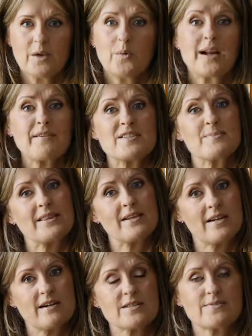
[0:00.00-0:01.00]
Well, I've spent the
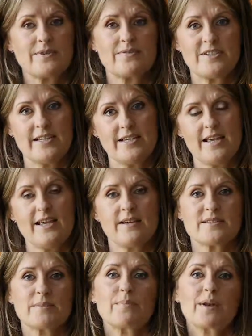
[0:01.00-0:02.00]
last 15
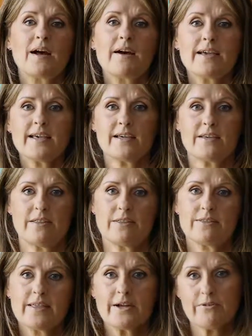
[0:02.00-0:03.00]
years applying the
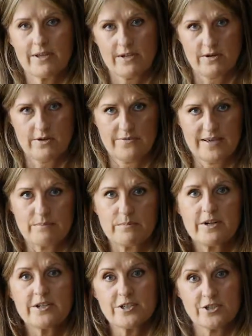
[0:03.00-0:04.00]
theory of
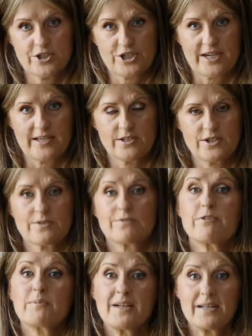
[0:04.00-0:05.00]
emergent change
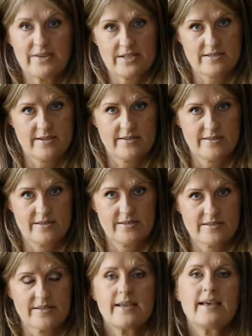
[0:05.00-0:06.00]
from the living
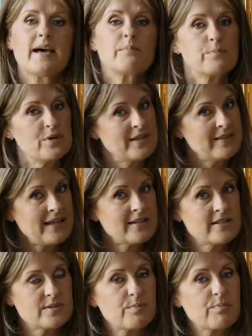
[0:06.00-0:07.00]
sciences and putting that into